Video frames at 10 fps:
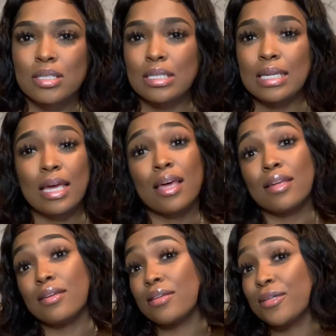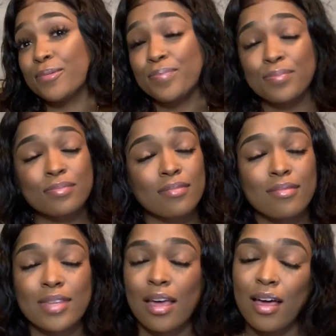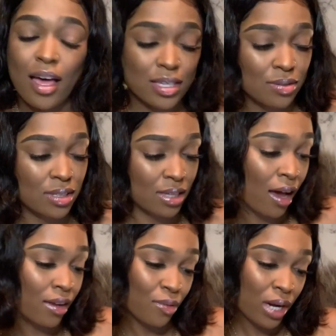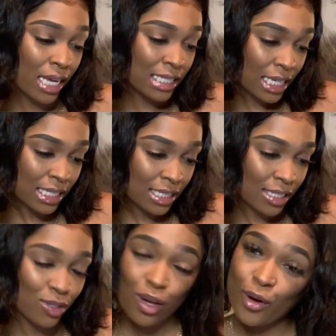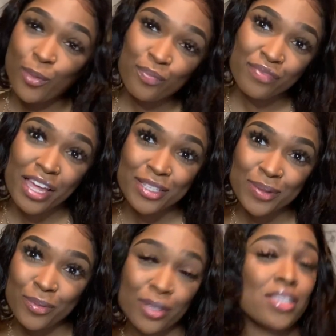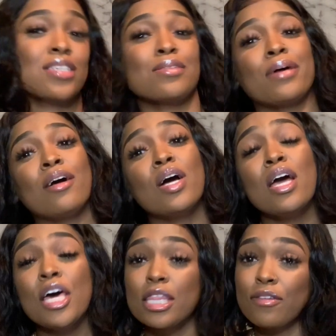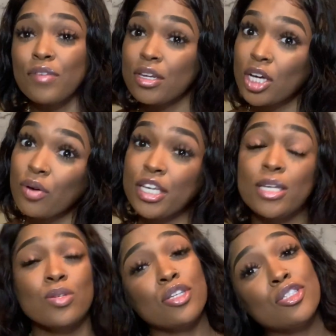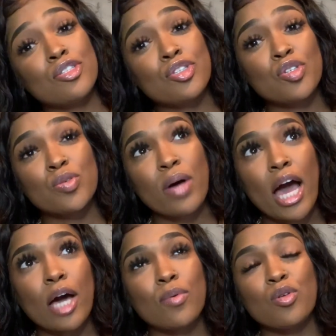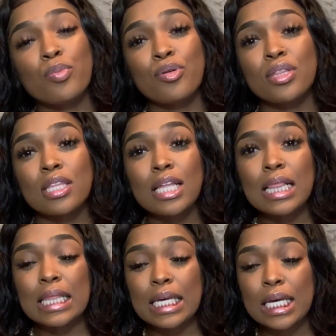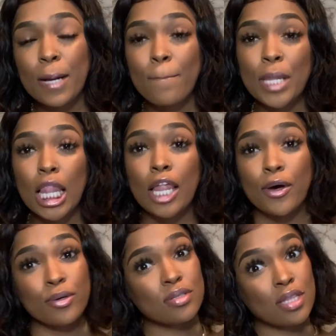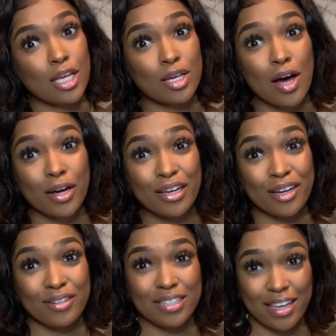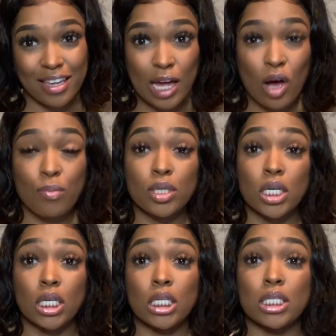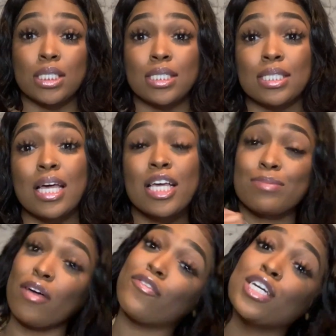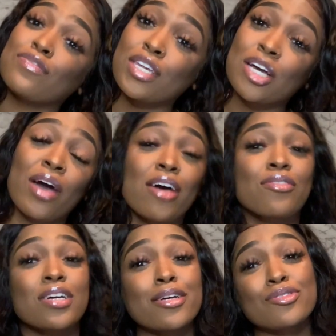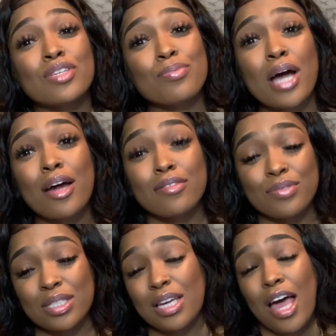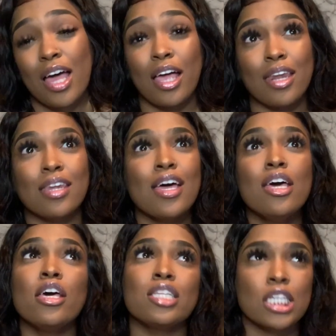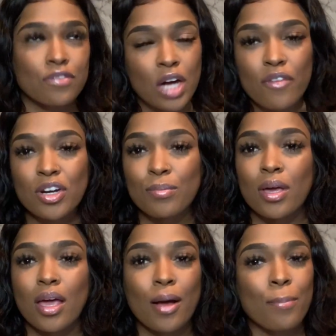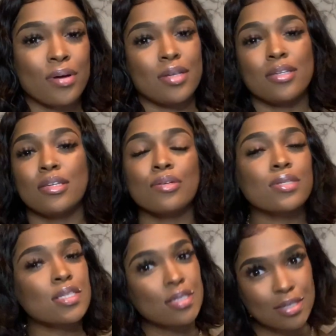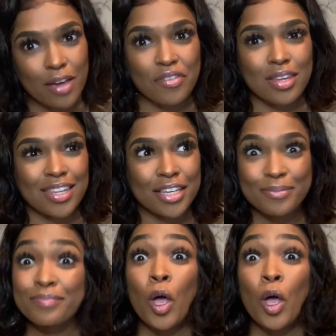again? And that's exactly what I did. So that is what Worth It is about. The video is on YouTube. I will put the link below so that y'all can go check it out, because it's my first video ever and I was really proud of it, and it took forever to make, but it was definitely